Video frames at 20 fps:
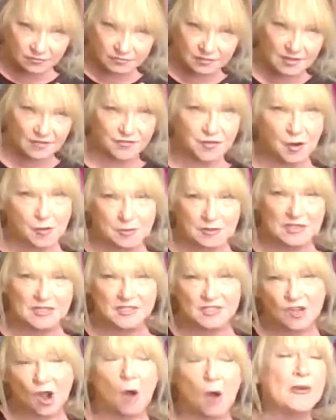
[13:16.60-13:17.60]
if
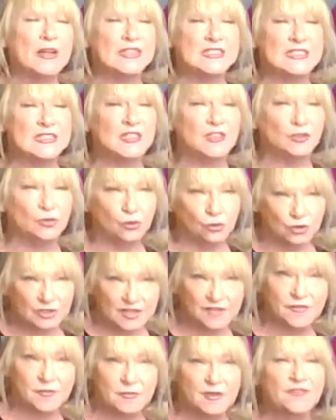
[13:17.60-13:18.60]
nobody's commenting or
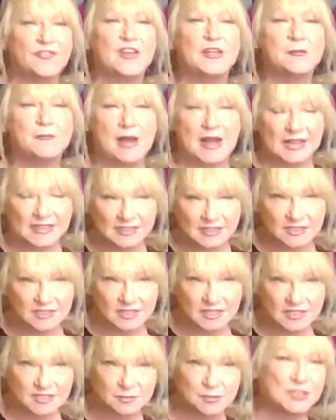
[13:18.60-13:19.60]
giving me feedback.
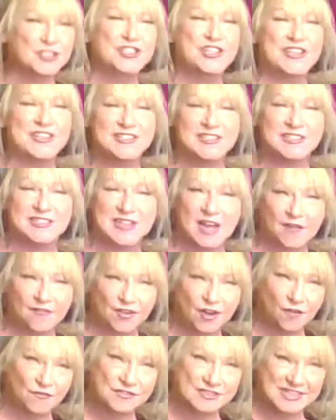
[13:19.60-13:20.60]
It's much easier to have a
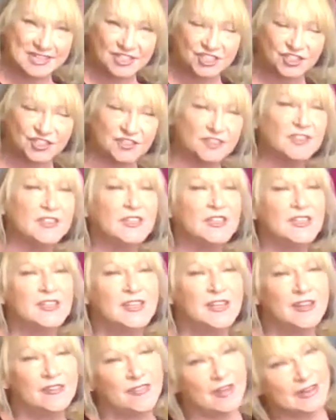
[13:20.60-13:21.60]
conversation
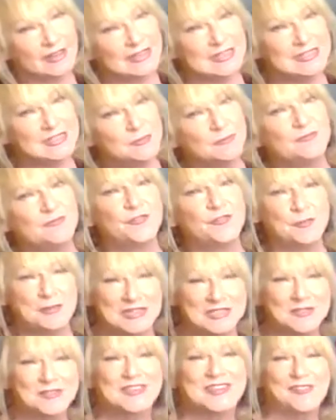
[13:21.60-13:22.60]
than it is for me
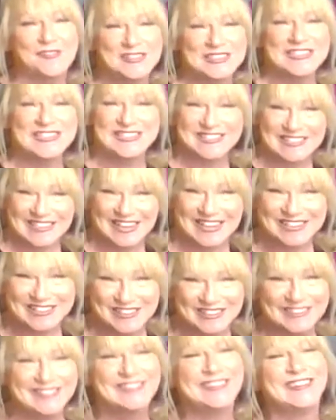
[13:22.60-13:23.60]
to give a
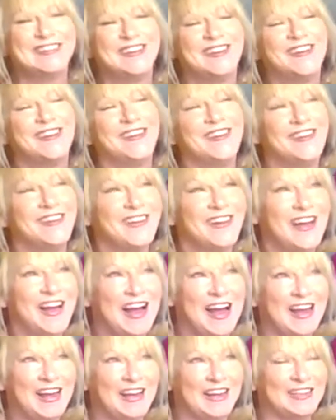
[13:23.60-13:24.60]
dissertation.
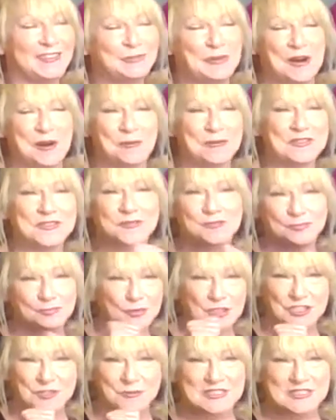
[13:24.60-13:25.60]
And when I was
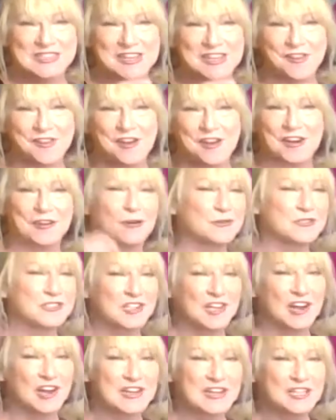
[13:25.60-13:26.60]
brushing my teeth earlier, I was
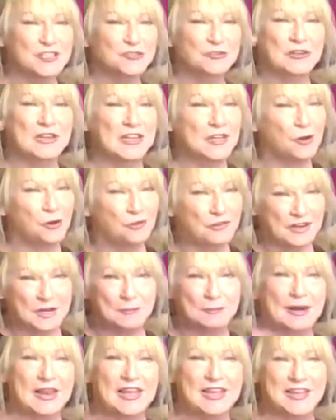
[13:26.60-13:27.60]
like literally already
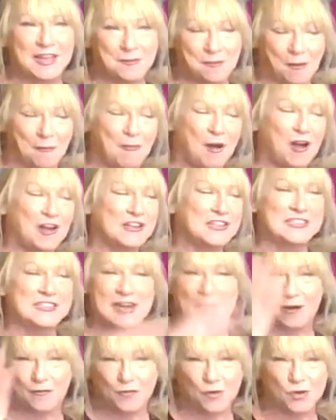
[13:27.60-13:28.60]
playing it in my mind. And
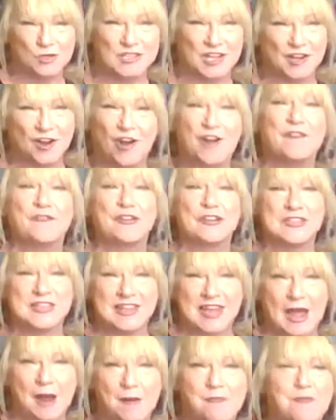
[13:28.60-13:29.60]
now, of course, I got in front of the
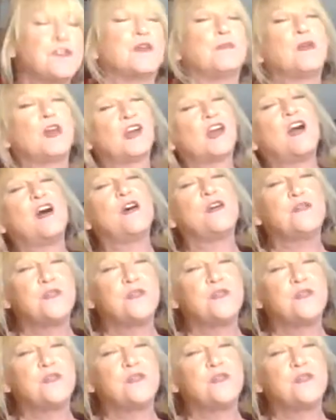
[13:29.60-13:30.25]
camera. I'm like, oh